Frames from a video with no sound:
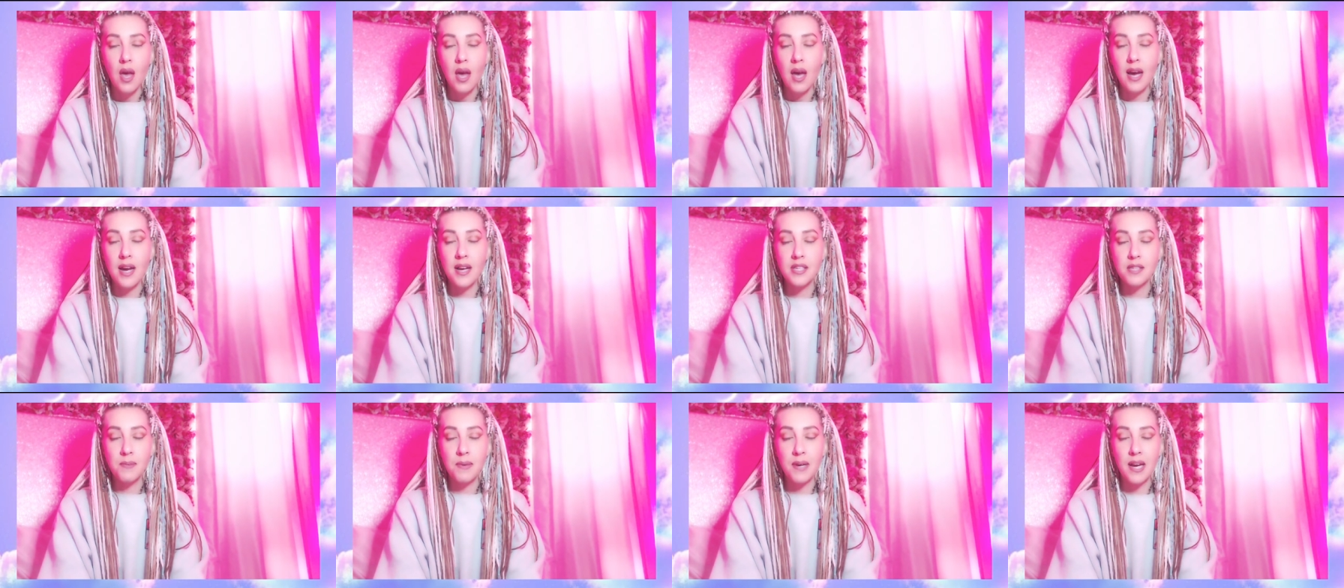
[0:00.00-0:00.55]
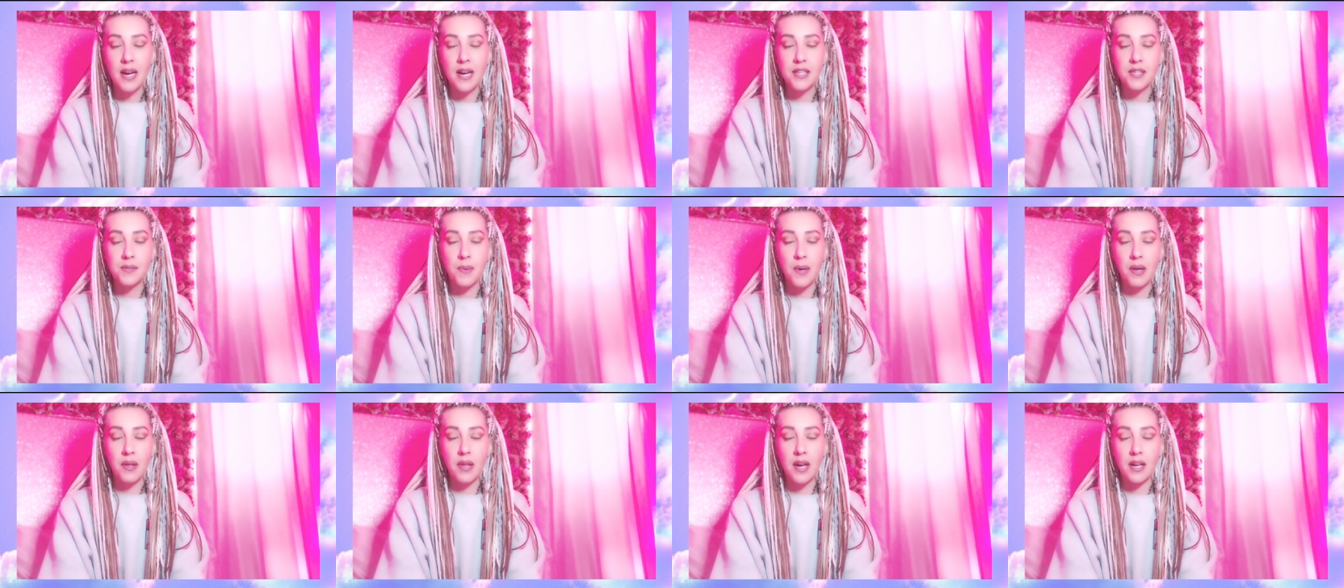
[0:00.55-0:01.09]
as my guides,
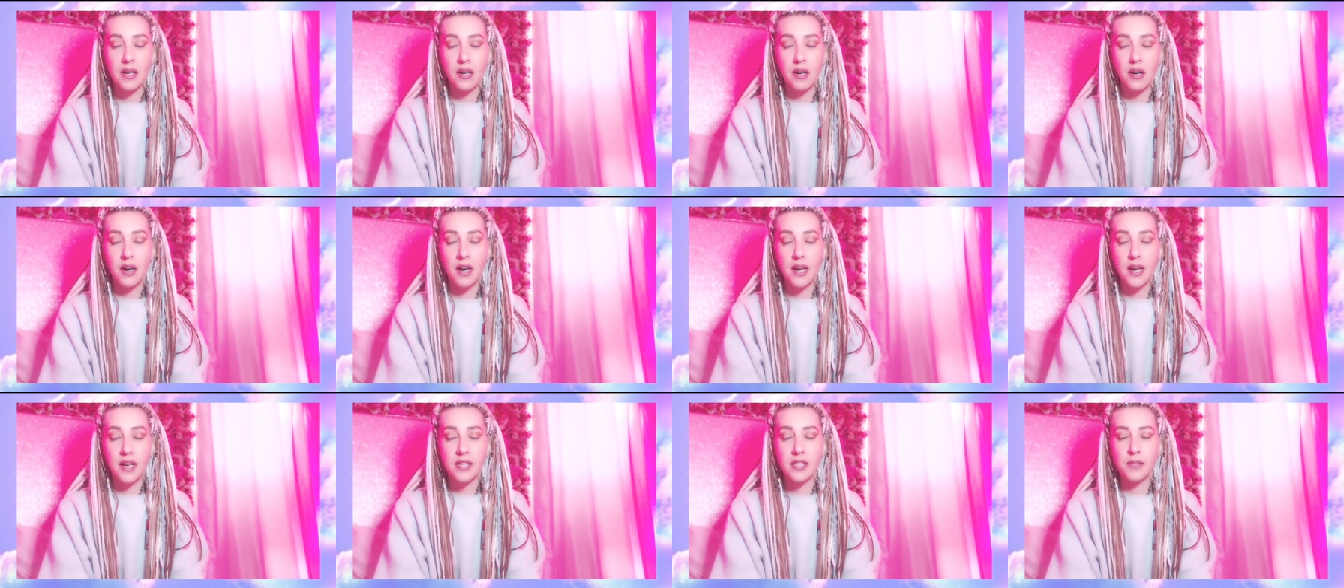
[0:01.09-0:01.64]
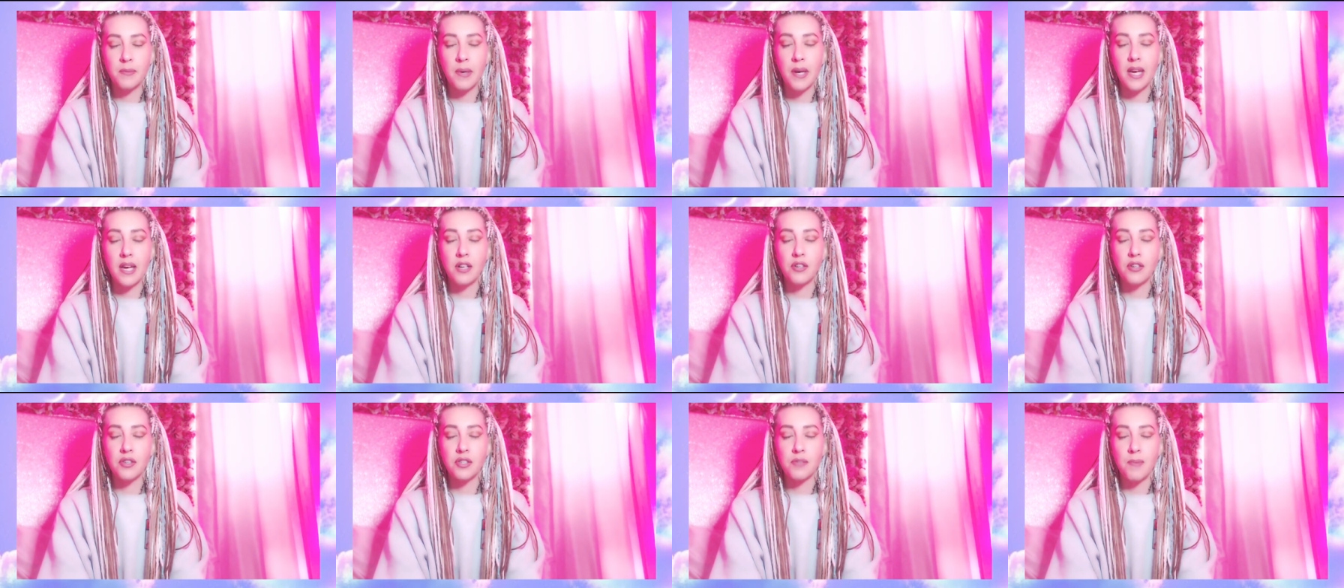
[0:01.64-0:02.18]
my galactic guardians, my
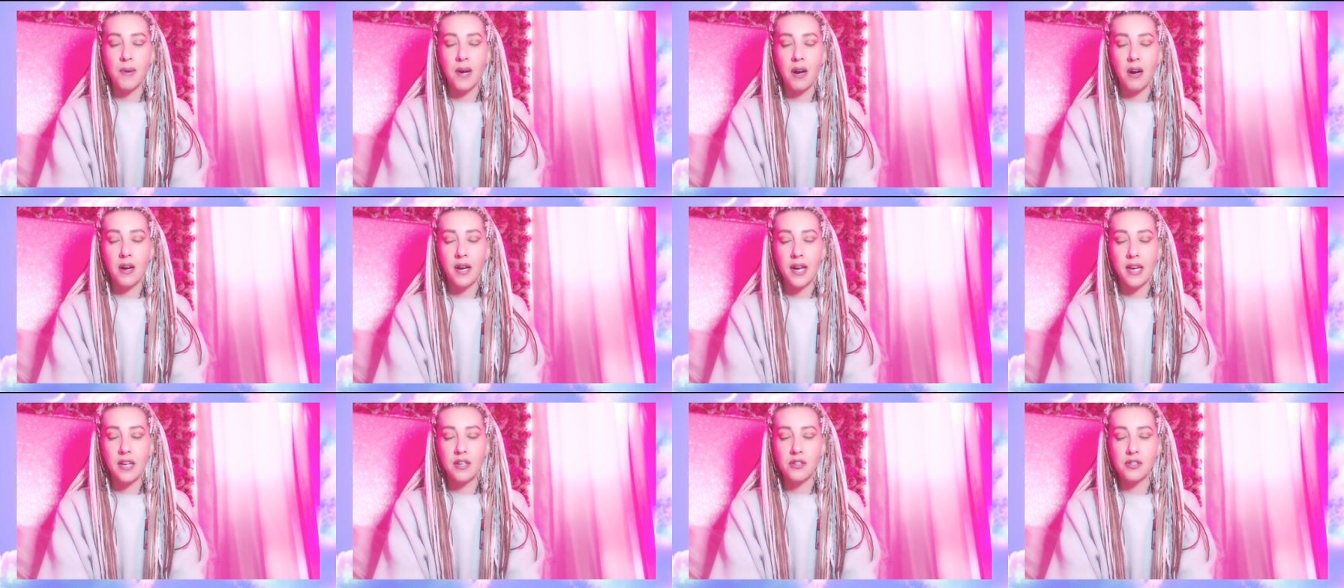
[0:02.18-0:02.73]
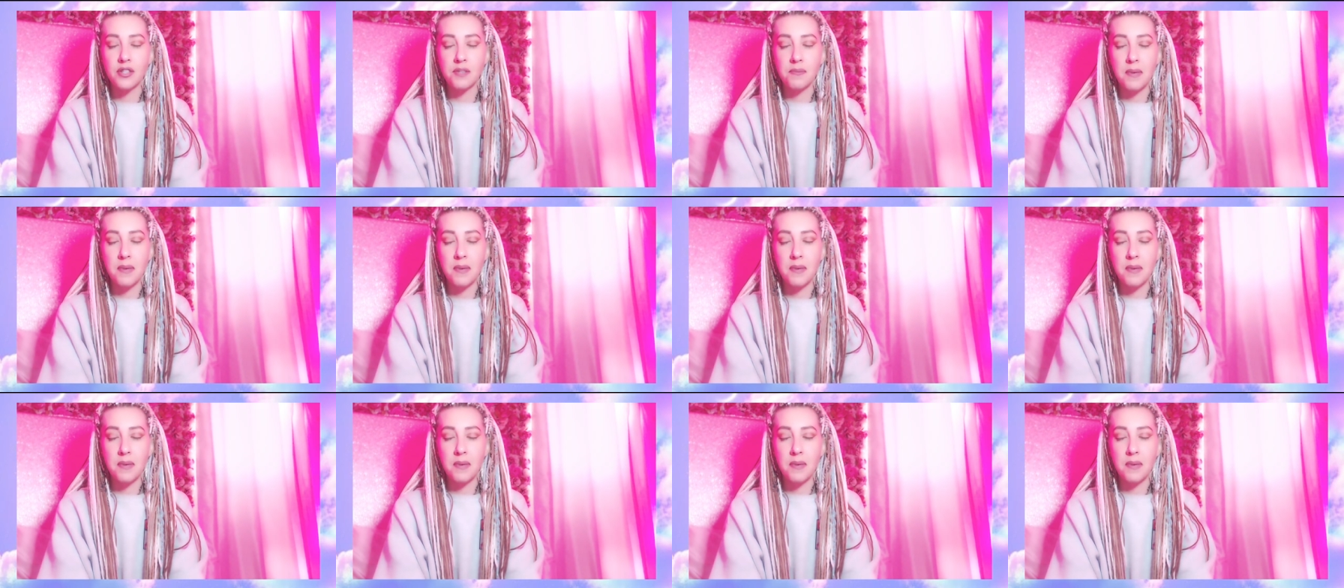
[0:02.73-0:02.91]
angels, my archangels,